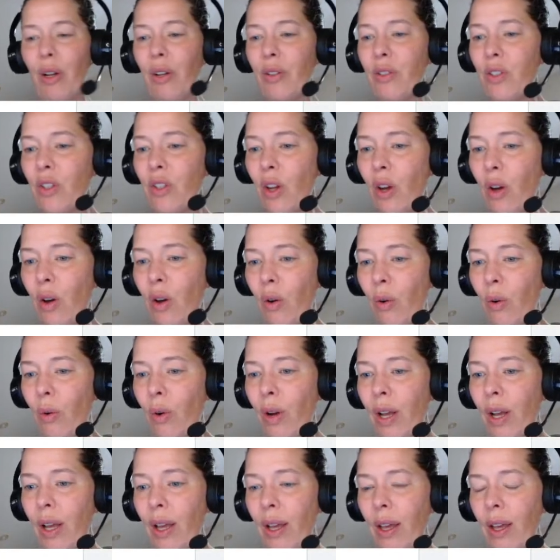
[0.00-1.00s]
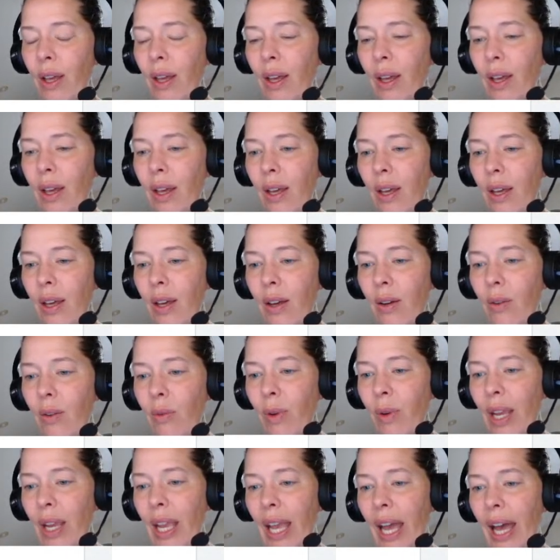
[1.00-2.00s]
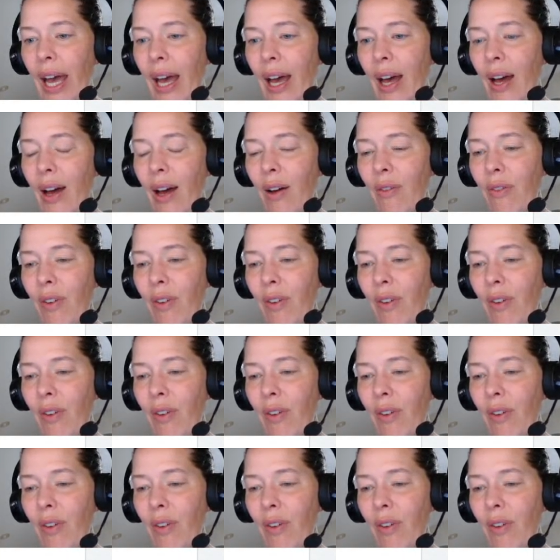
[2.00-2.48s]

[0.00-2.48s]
So we have